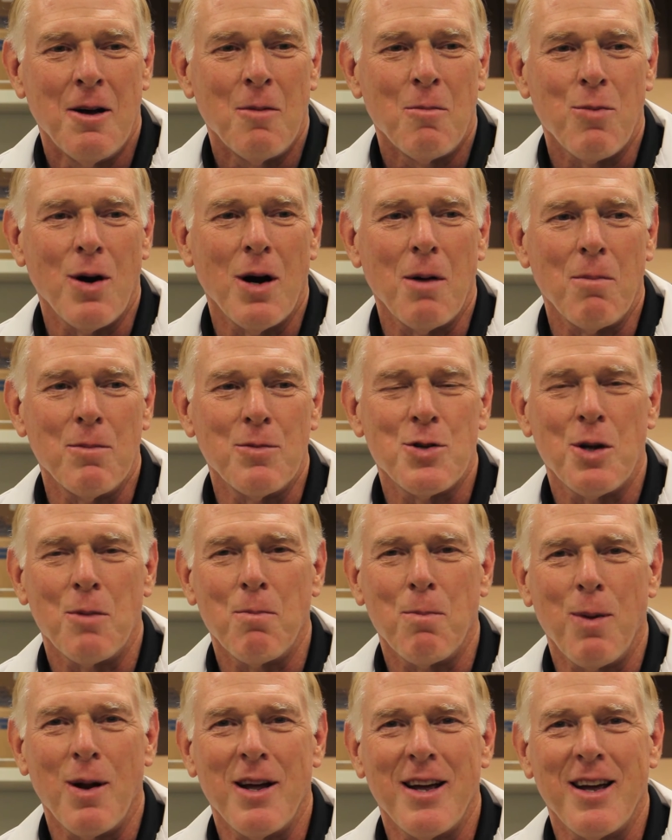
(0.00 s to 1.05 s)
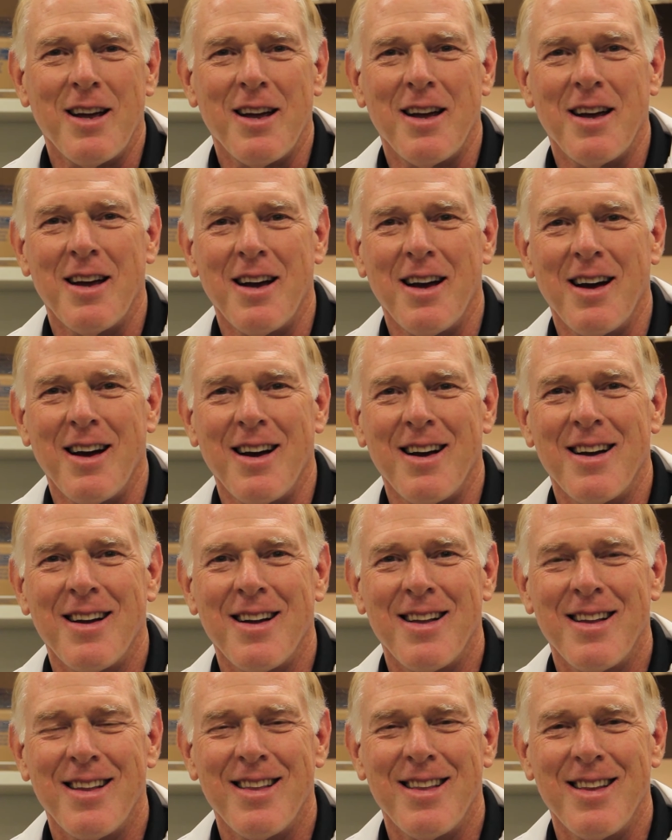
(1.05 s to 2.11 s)
problems that plague
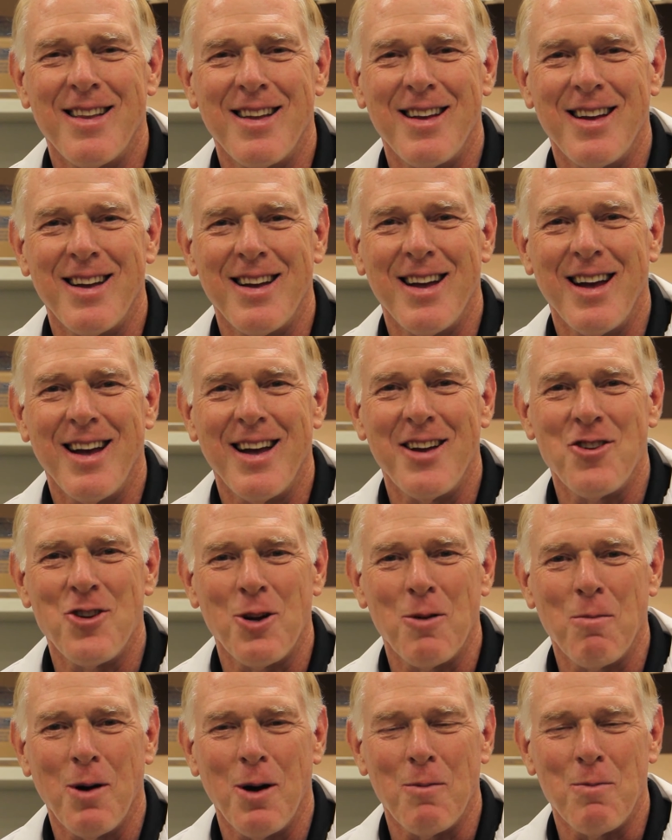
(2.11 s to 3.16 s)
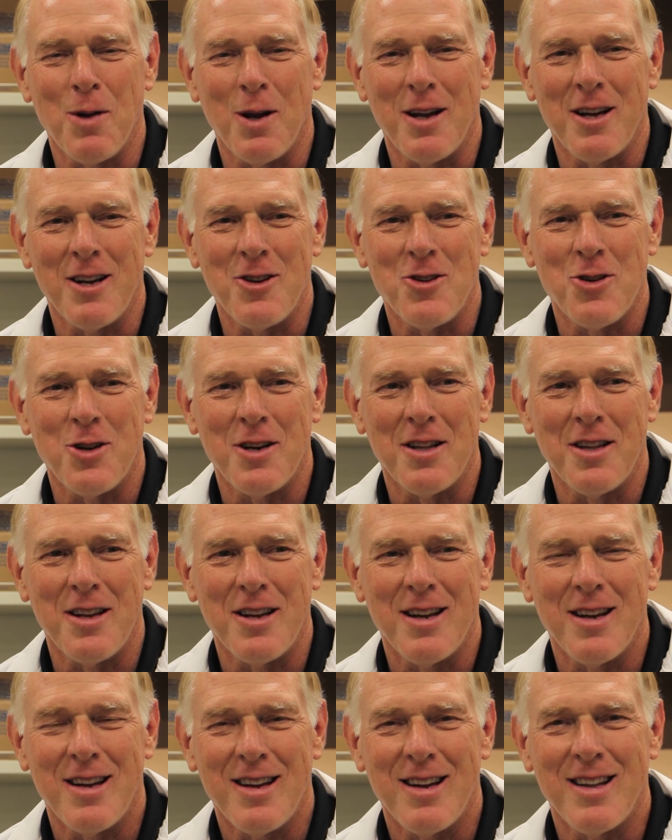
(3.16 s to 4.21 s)
the aging population in
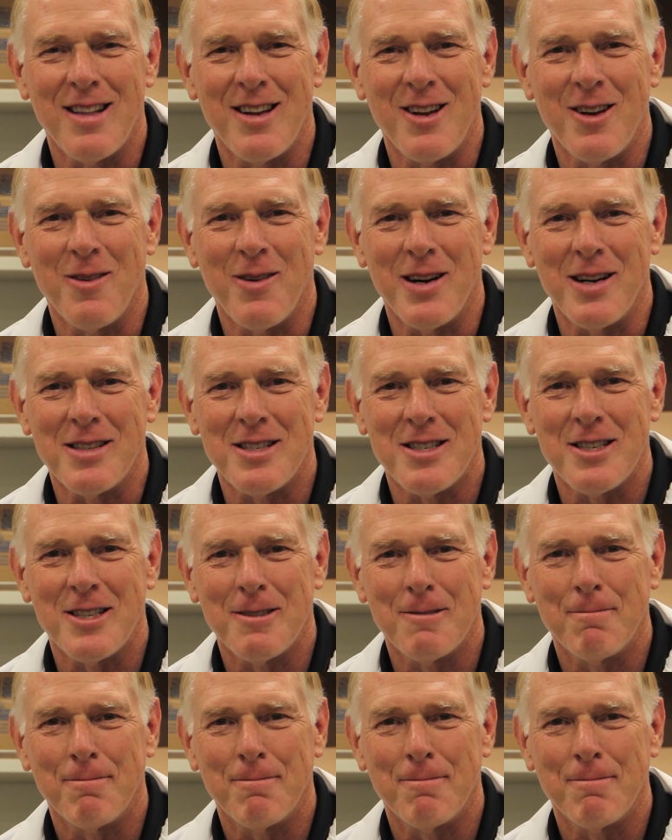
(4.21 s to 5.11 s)
the, in the U.S